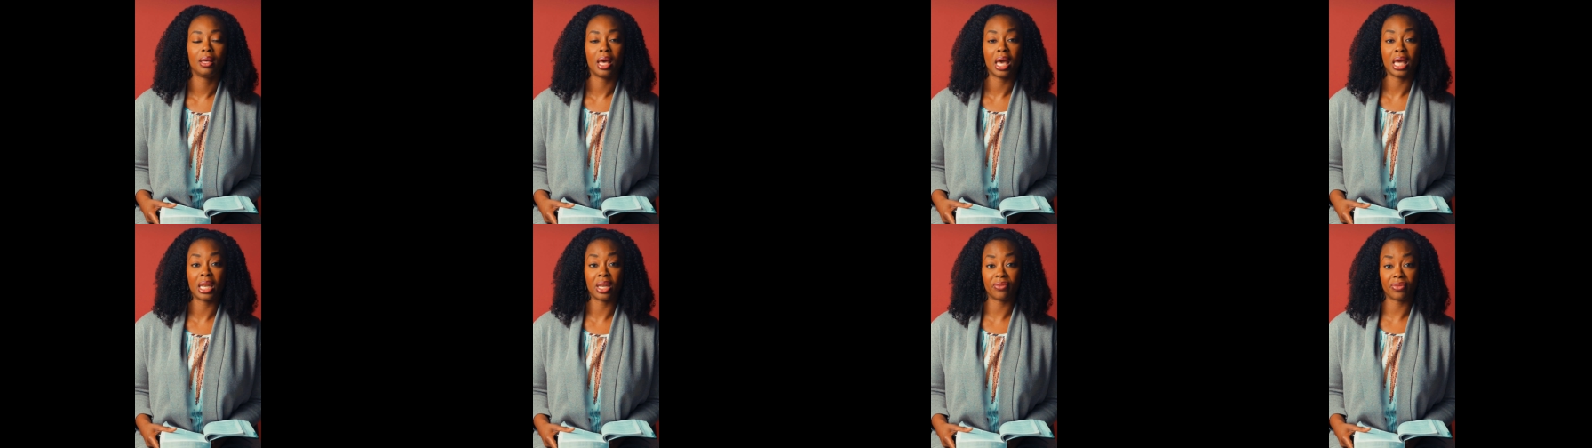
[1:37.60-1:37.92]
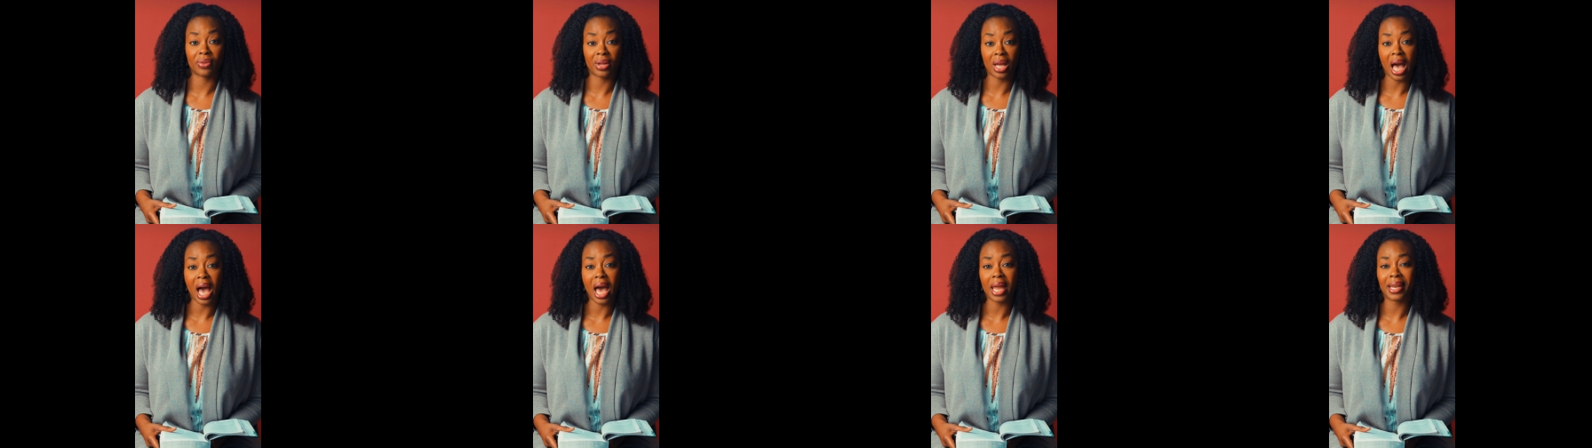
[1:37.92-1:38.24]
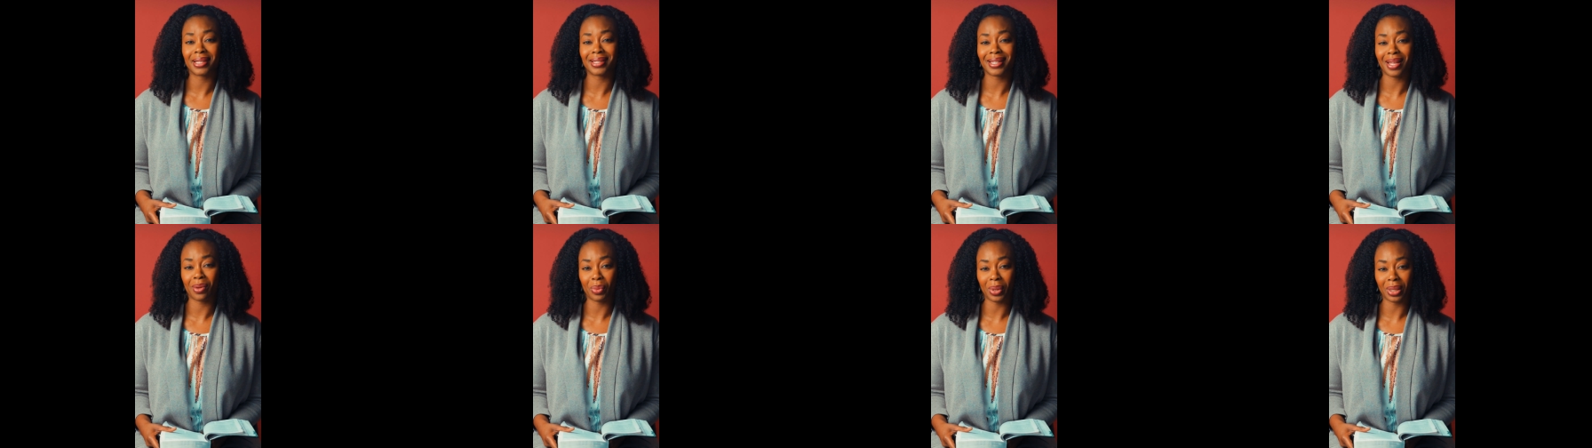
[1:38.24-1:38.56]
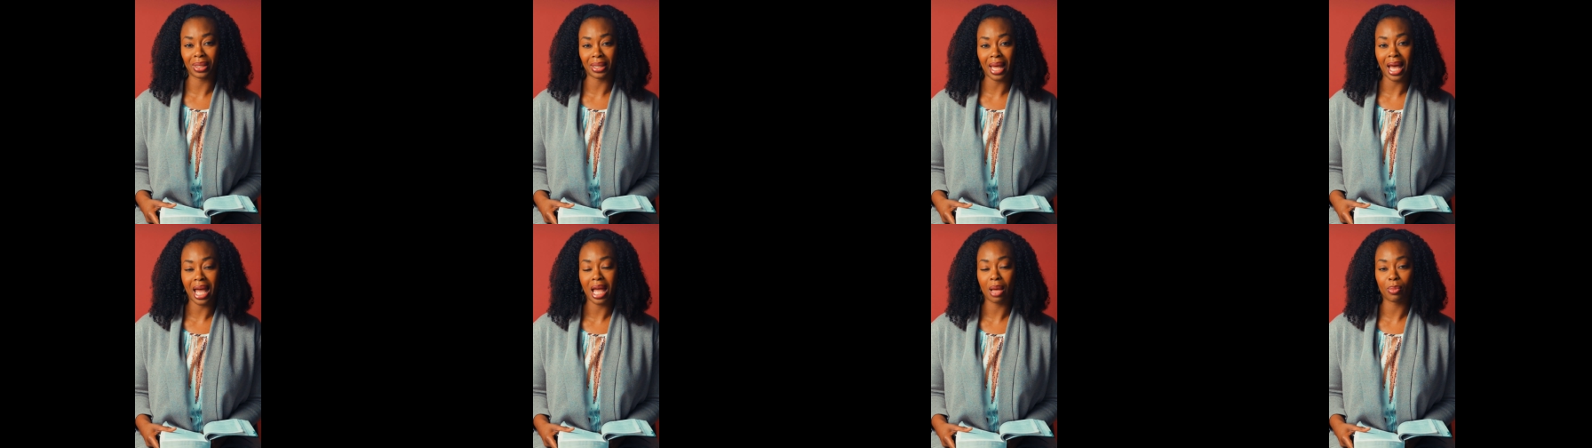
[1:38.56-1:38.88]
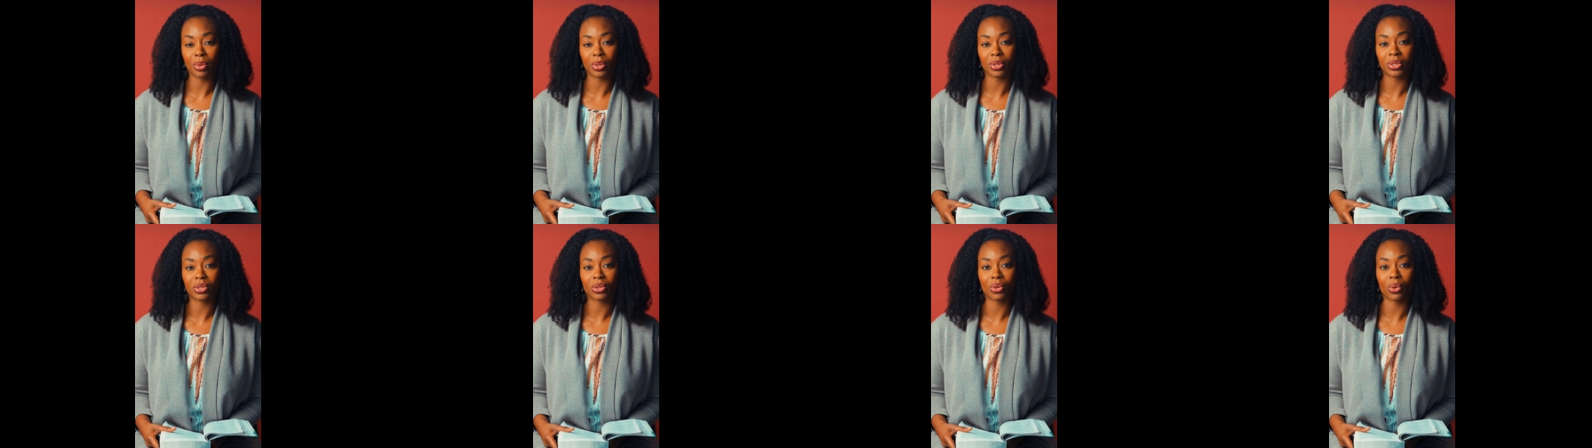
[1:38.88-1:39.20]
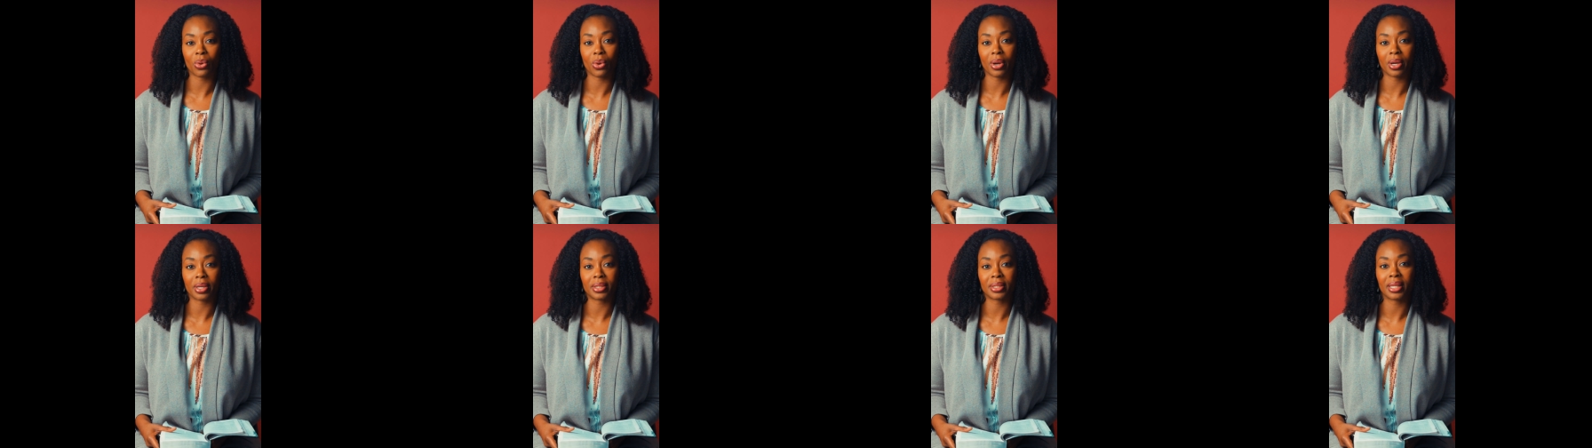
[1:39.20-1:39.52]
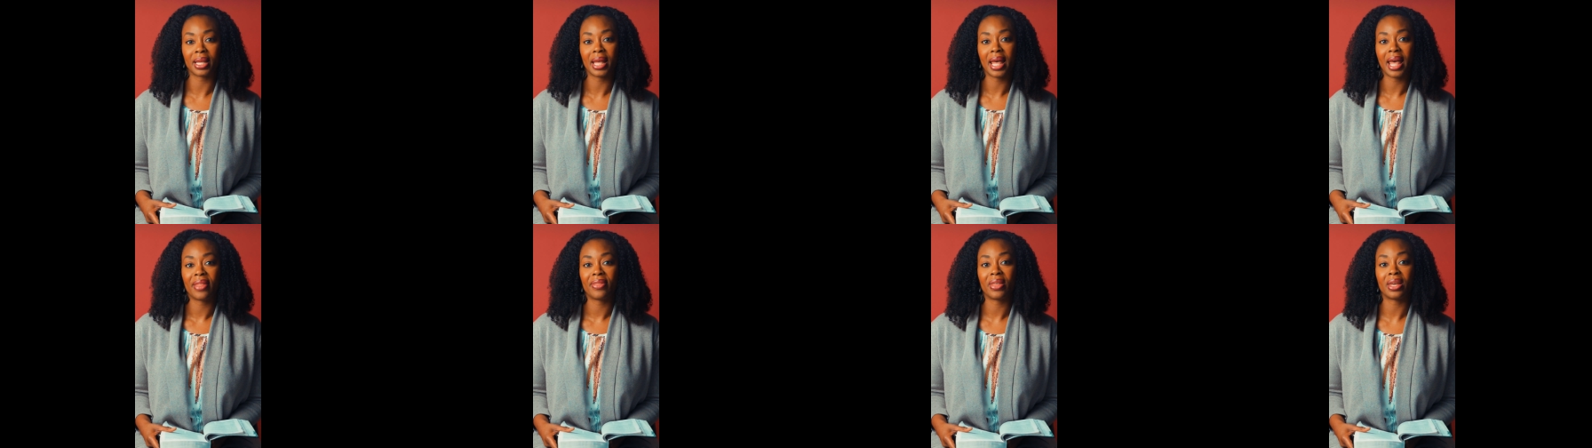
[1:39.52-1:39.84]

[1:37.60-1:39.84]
And if God is a reliable source,